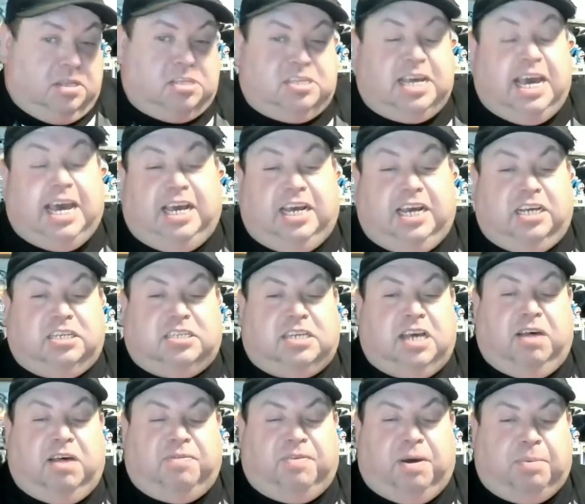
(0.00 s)
The set
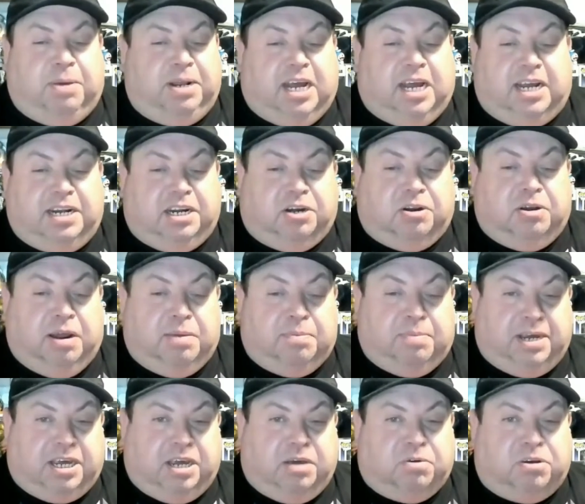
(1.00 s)
itself, I mean, I didn't know
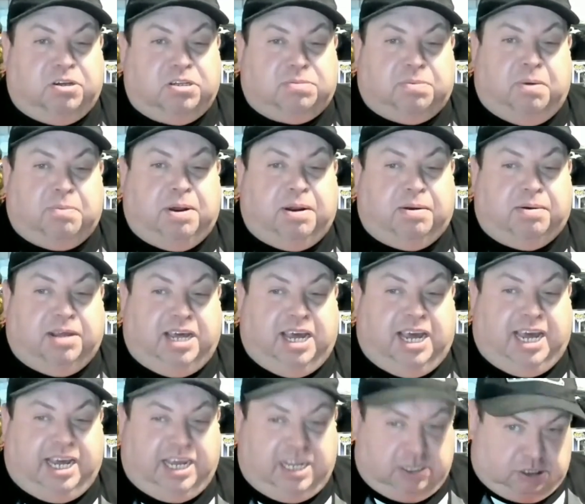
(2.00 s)
how big it was, but
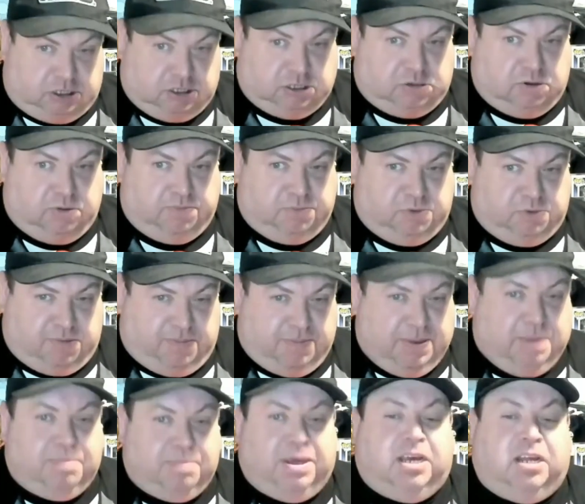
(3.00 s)
apparently it's just a
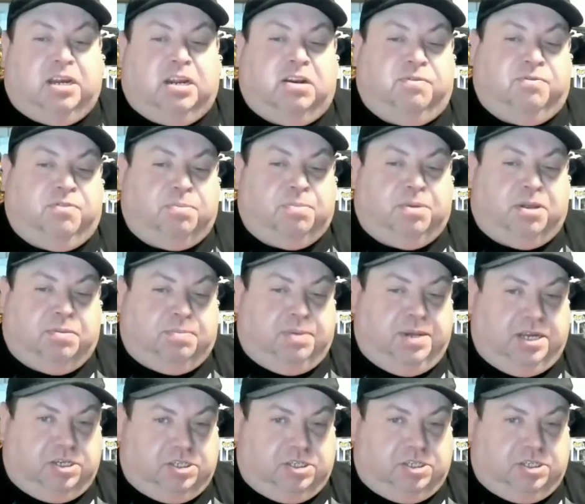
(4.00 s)
bit bigger than the football